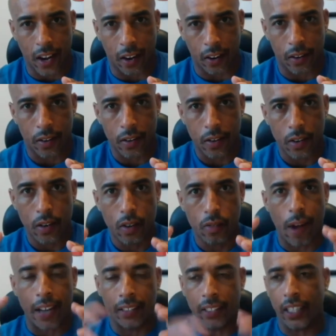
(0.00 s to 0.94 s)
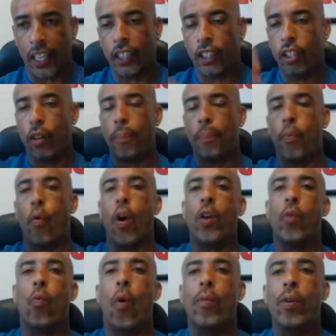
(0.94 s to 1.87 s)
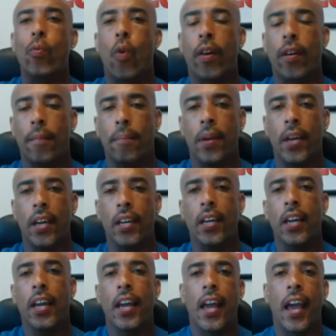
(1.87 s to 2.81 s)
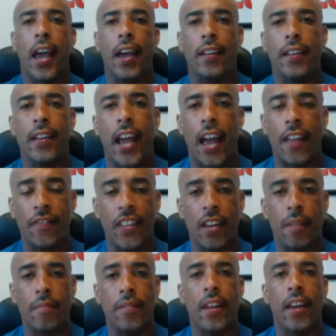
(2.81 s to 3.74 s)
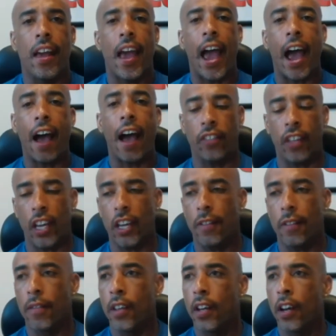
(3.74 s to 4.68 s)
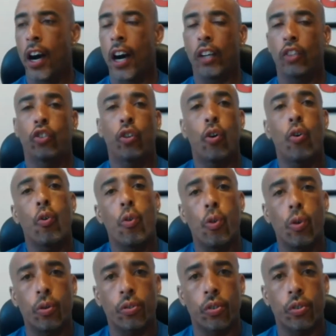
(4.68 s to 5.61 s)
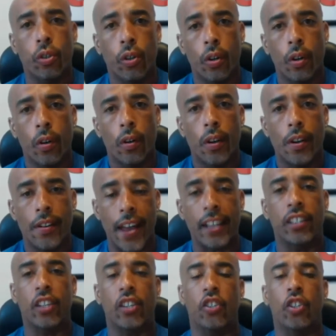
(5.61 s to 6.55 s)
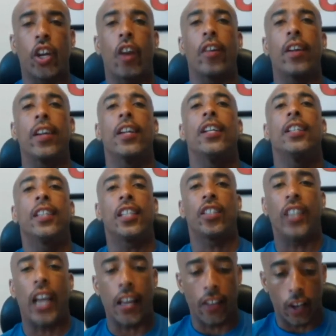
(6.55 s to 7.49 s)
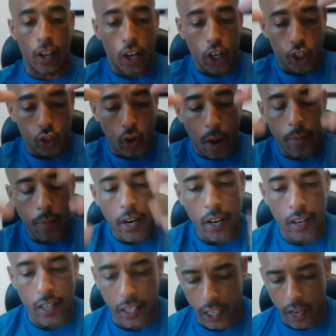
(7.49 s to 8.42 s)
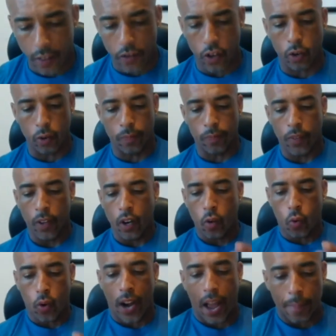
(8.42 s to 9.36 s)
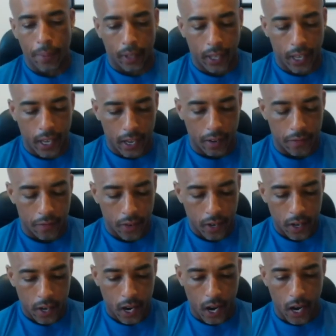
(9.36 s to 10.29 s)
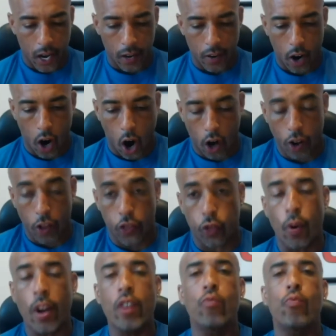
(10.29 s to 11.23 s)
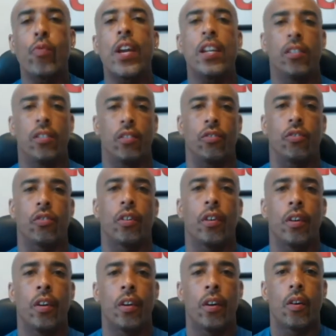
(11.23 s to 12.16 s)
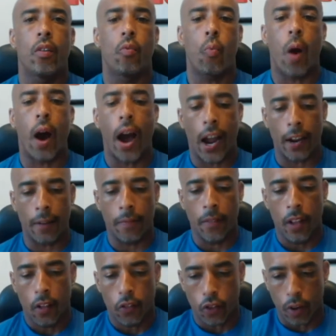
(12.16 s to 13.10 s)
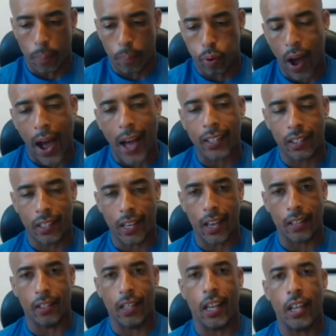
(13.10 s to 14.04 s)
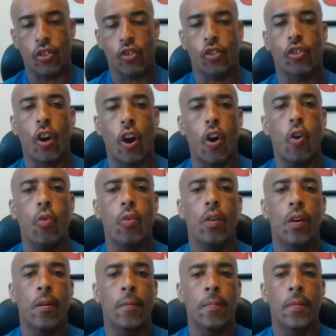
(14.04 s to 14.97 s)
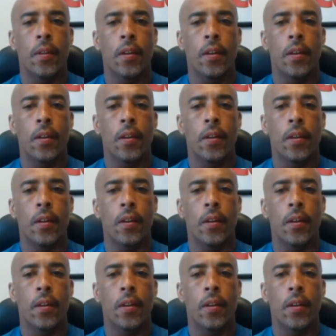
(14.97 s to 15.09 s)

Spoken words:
there, right? To get to the point where we want to be and then have the tools necessary to stay there. So I'm here to give you what I believe are the three reasons why the process is so